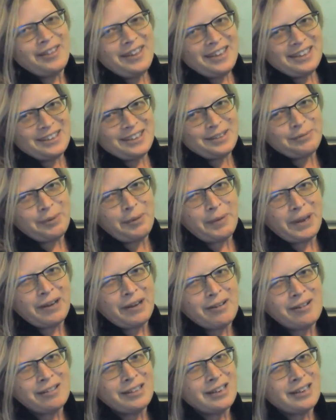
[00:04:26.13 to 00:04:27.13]
this is what we
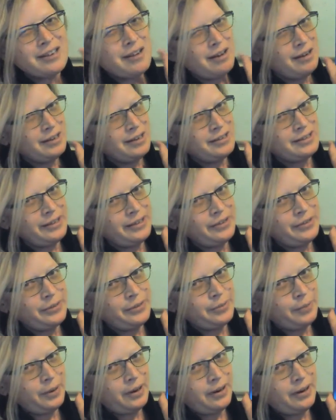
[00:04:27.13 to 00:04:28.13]
call a nonsense
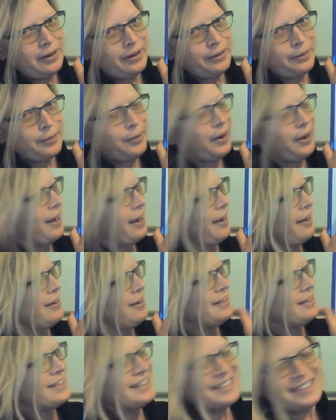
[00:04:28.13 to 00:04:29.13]
word,
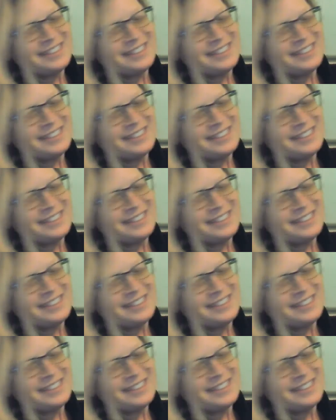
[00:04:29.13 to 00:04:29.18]
okay?